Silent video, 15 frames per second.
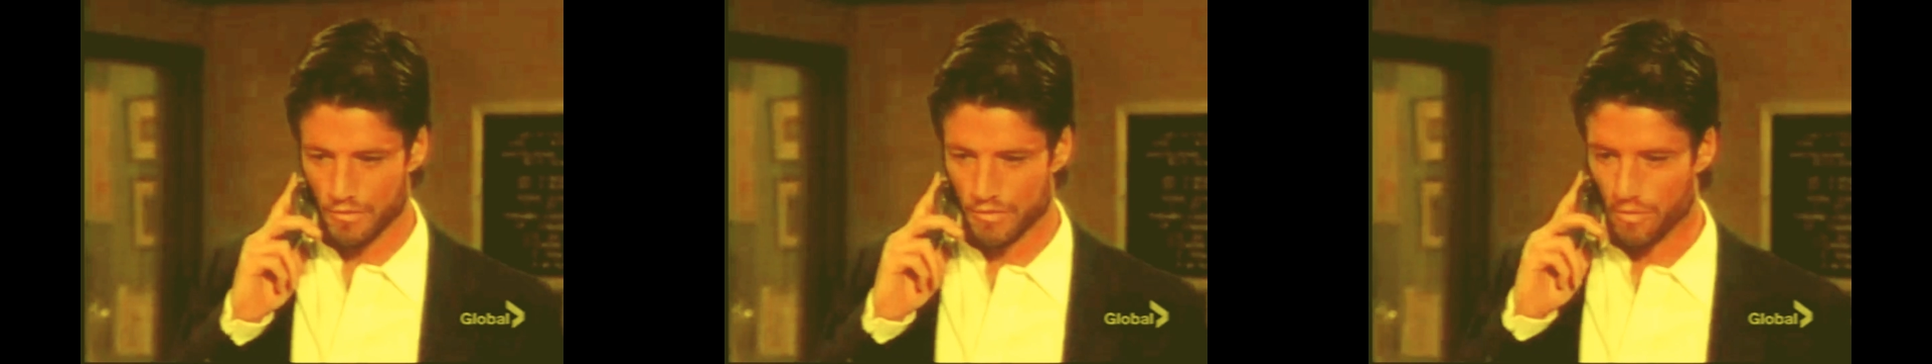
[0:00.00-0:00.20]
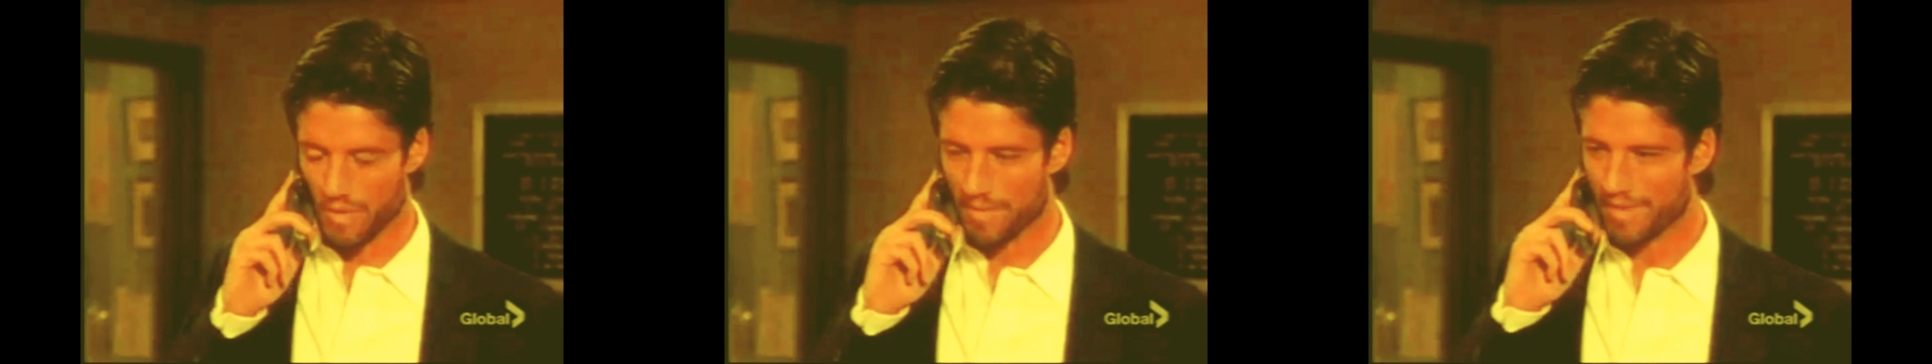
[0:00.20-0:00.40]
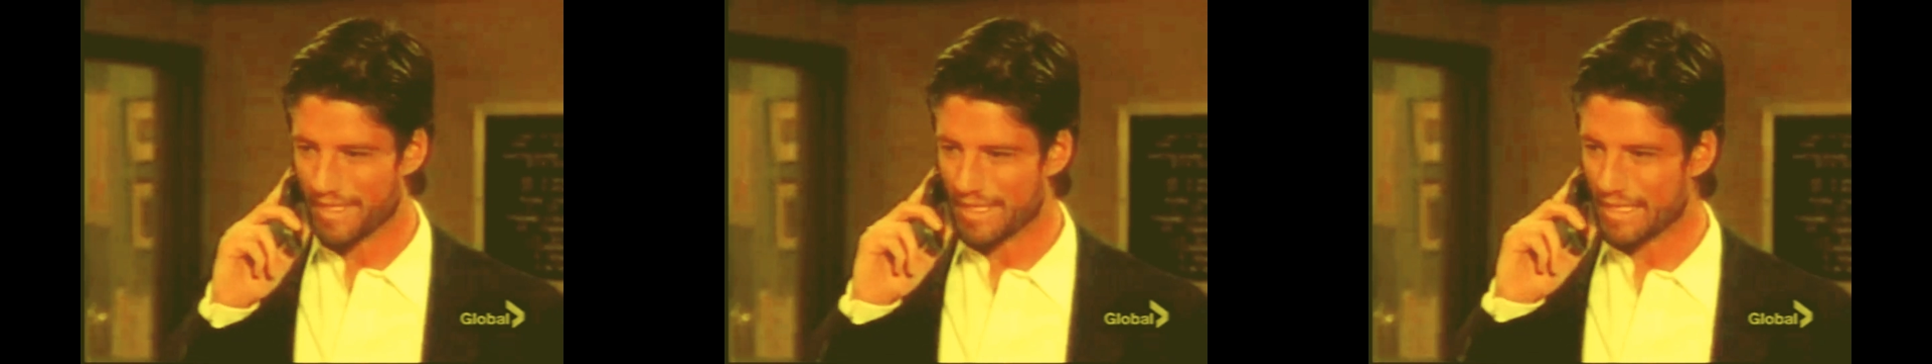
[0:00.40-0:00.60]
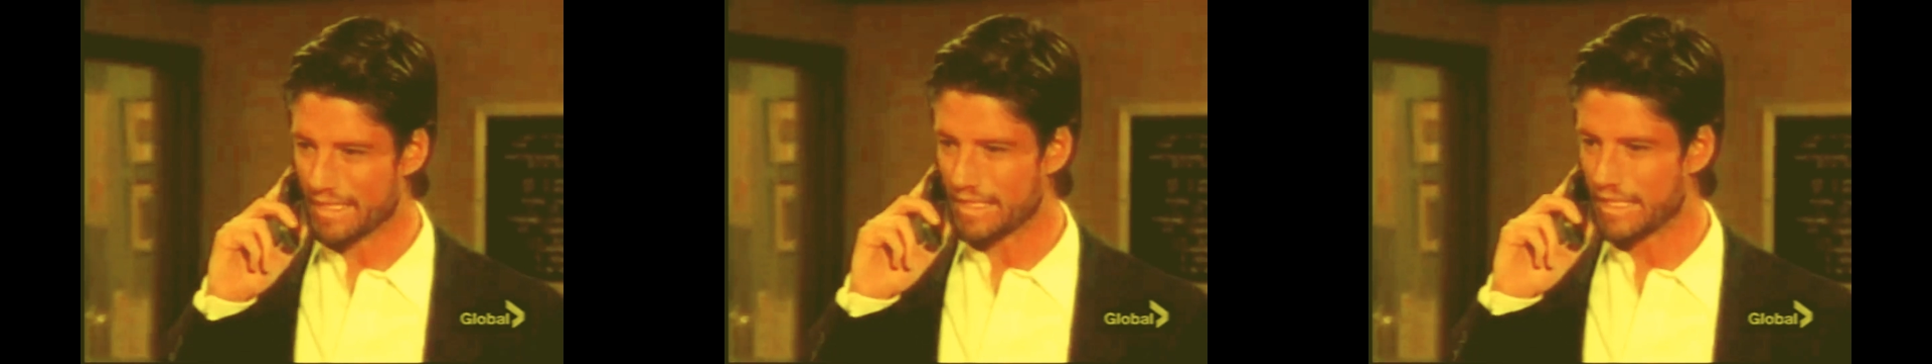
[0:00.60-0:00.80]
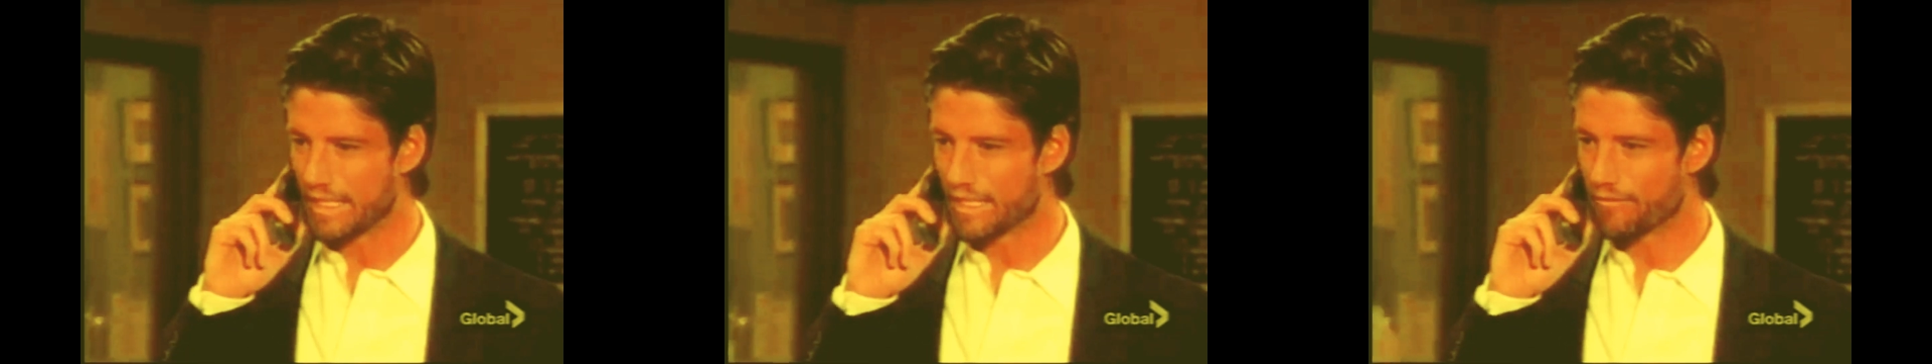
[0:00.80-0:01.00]
Thought we
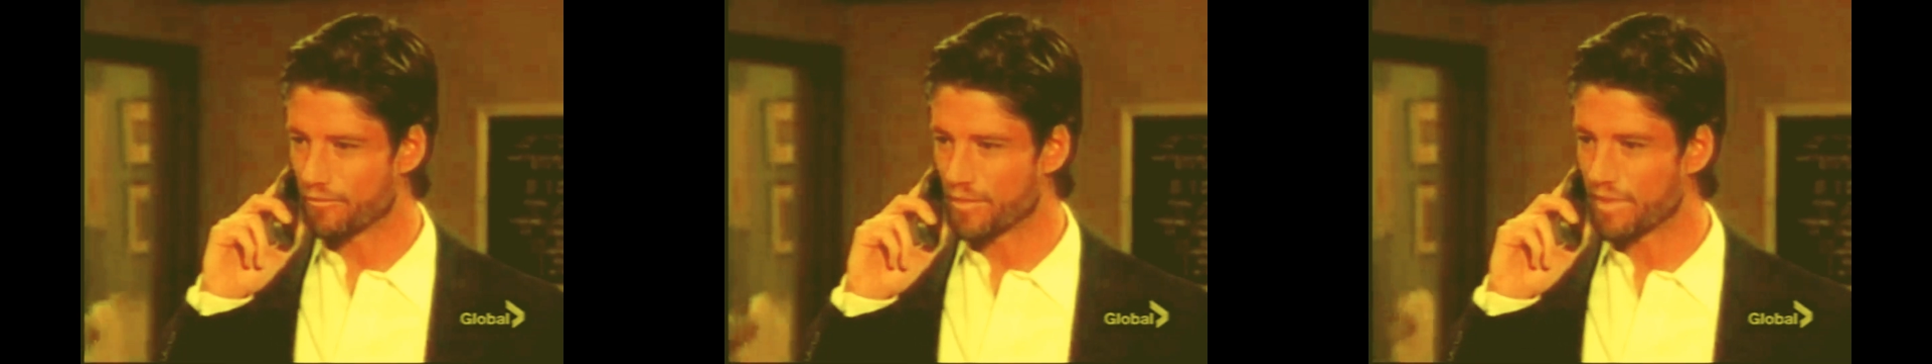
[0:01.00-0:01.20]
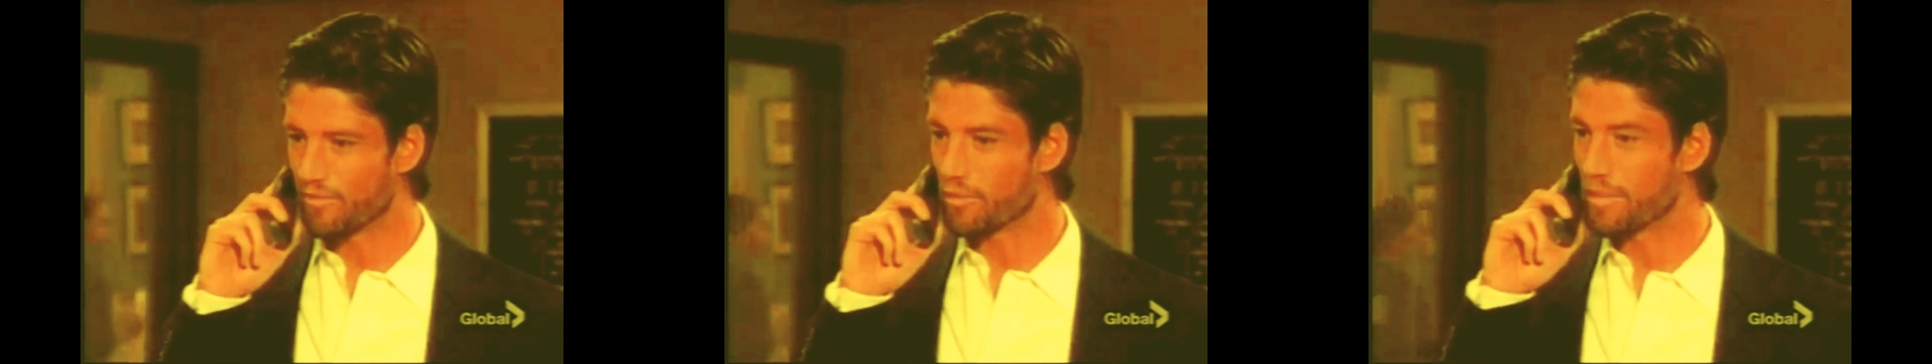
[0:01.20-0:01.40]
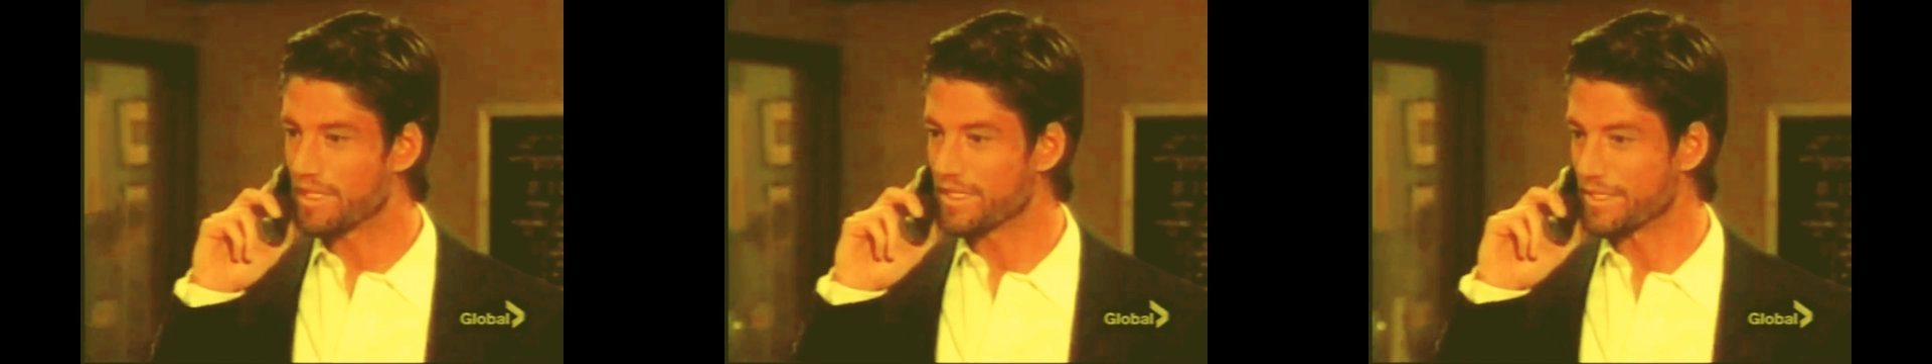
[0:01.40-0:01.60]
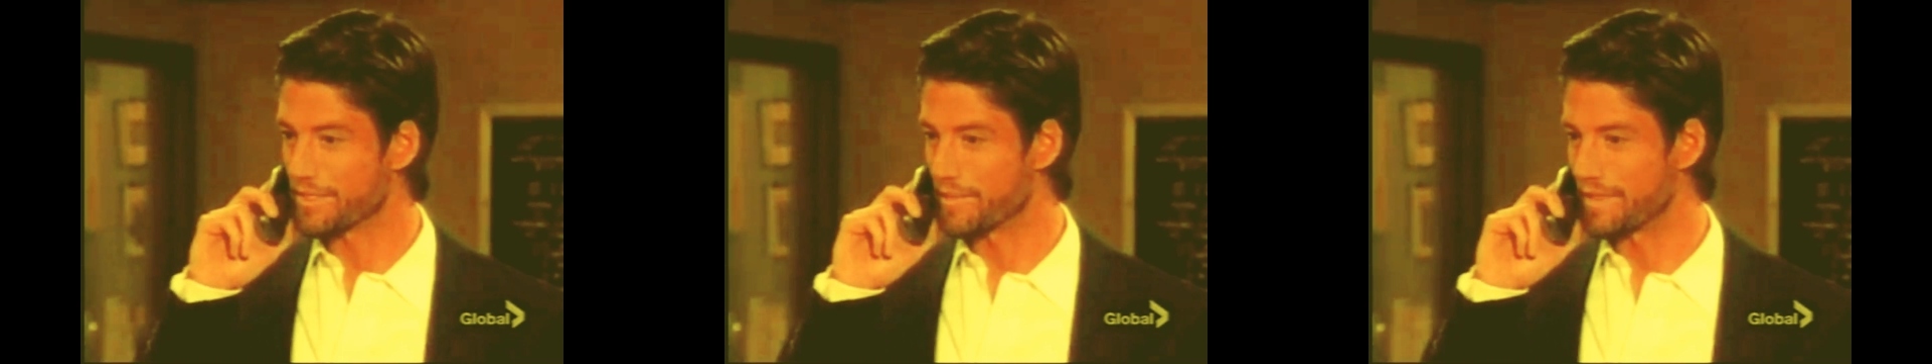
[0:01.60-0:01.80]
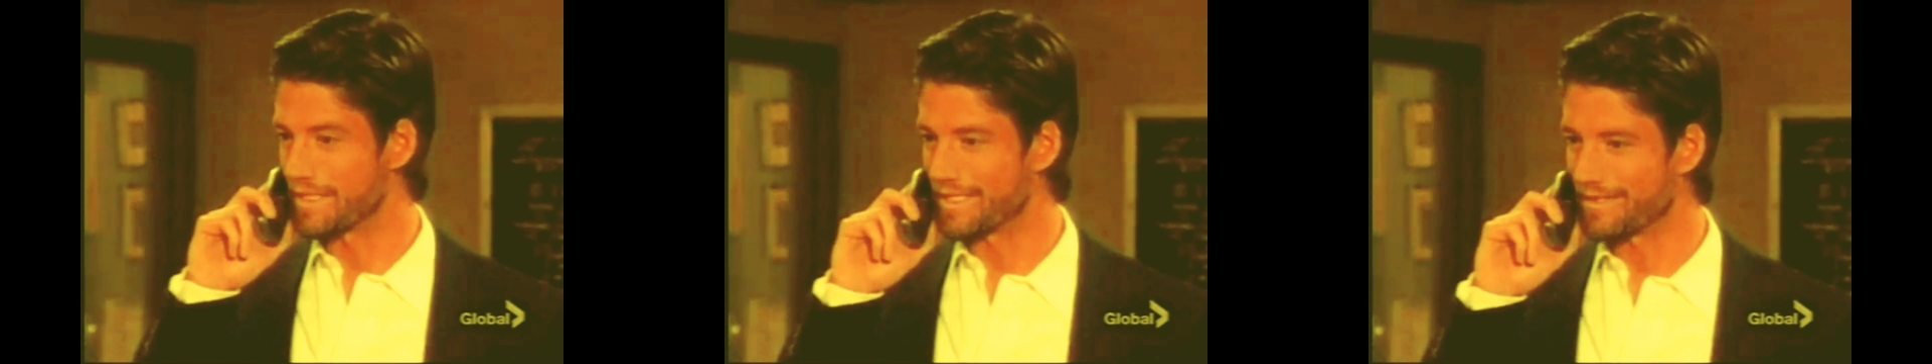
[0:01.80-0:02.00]
might get together for a bit of a business